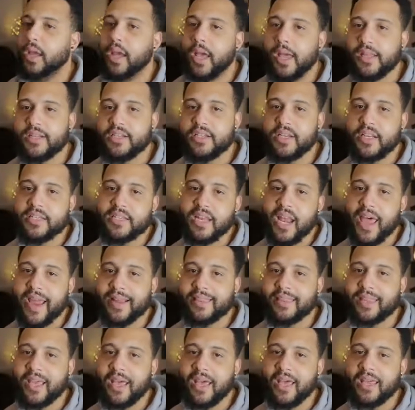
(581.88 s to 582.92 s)
And just
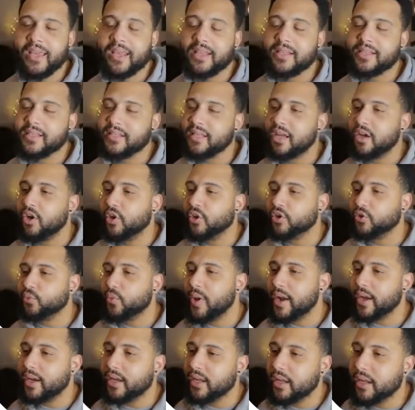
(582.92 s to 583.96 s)
like that, your song is ready to